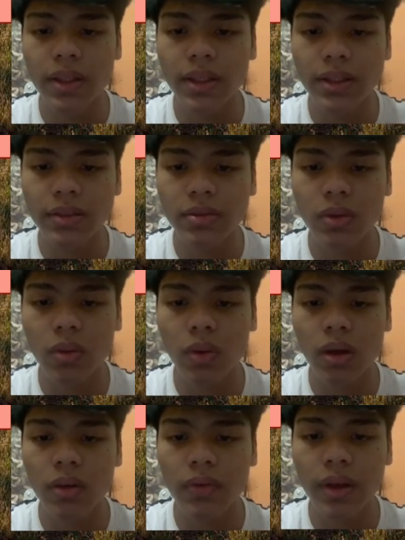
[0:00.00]

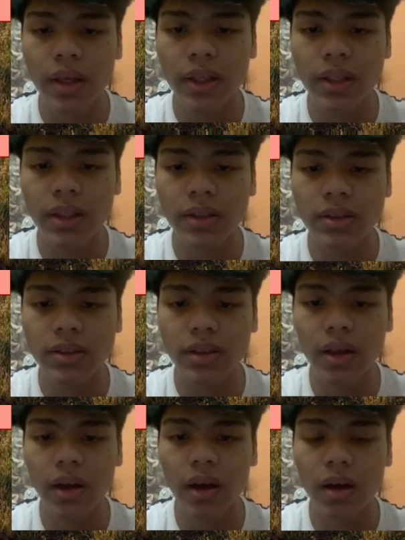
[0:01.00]
qualifications,
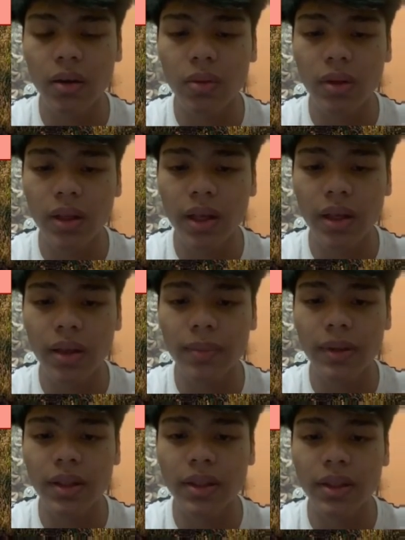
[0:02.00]
hard work and
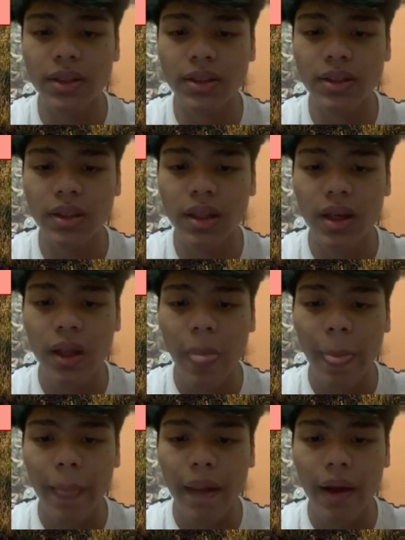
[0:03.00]
abilities,
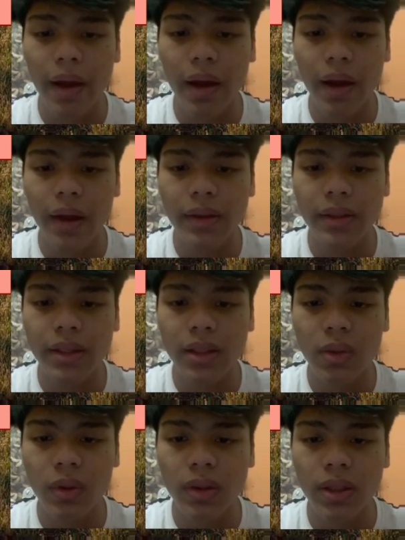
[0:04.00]
and the
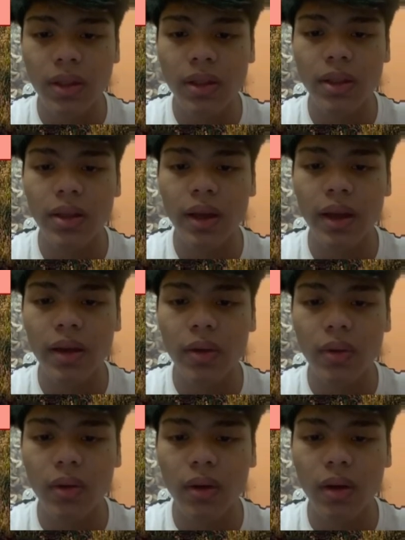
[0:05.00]
quantity
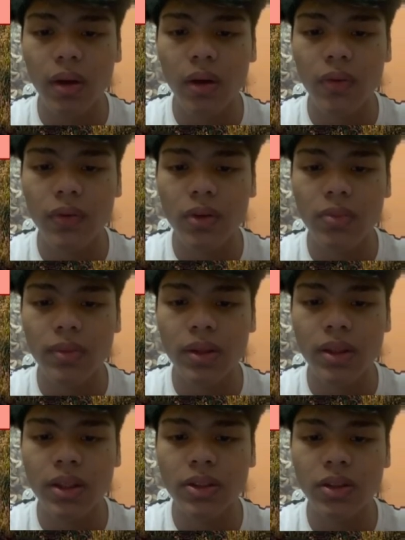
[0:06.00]
of human
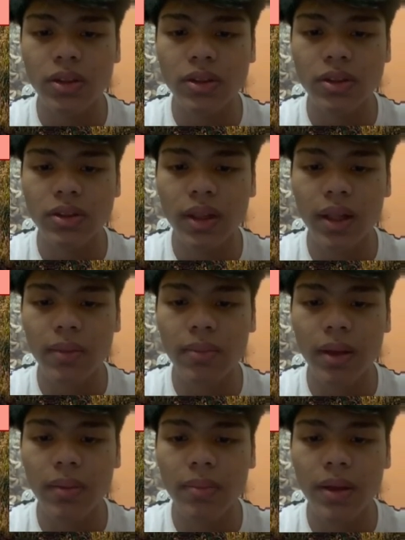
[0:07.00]
resource that may
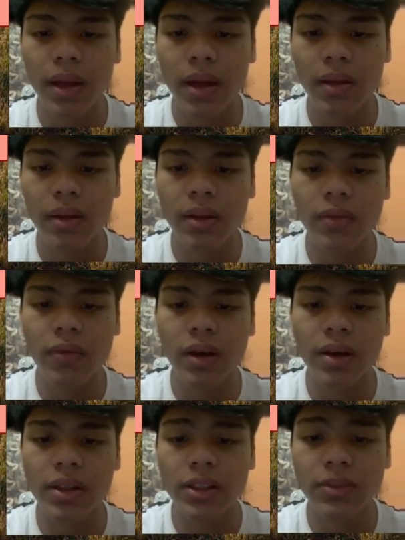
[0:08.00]
be held in various
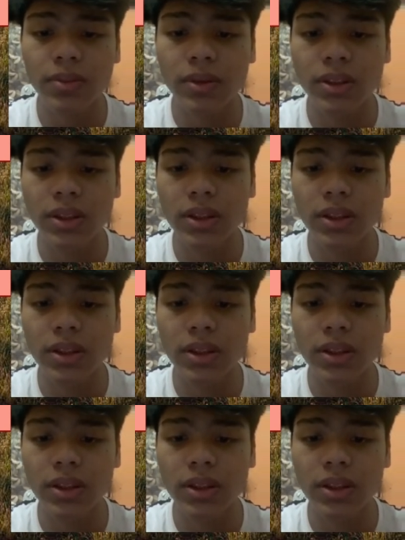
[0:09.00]
positions,